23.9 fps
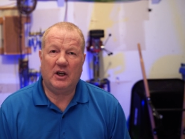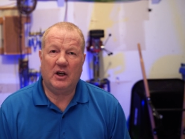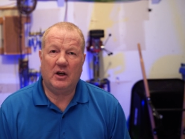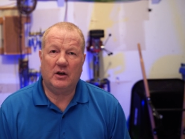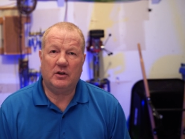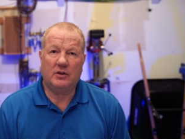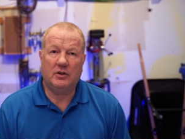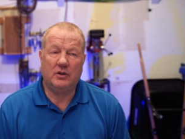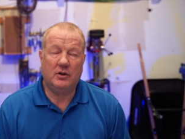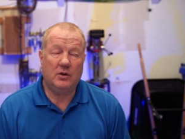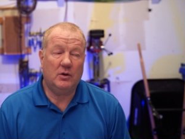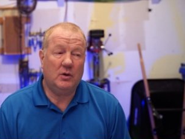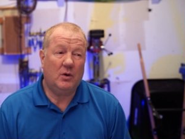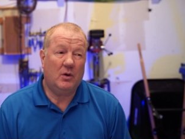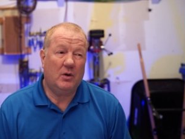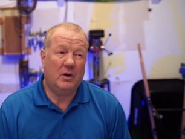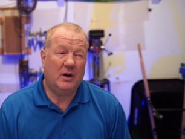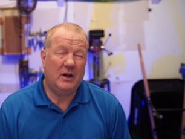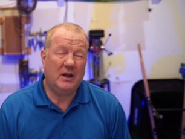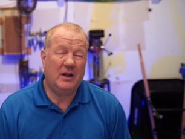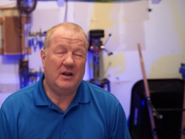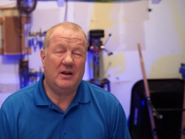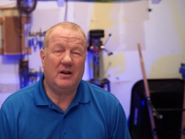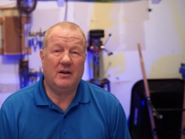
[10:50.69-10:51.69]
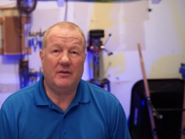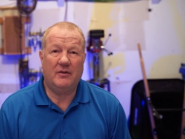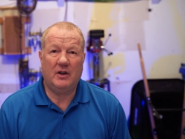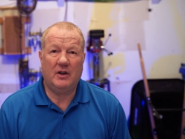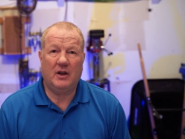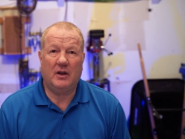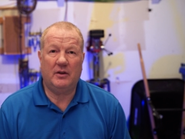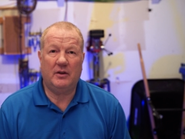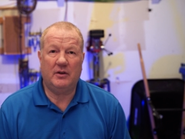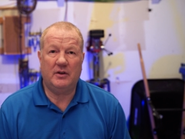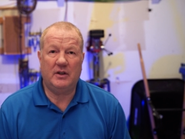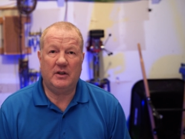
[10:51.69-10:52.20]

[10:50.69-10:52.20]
Air 2 or any of the other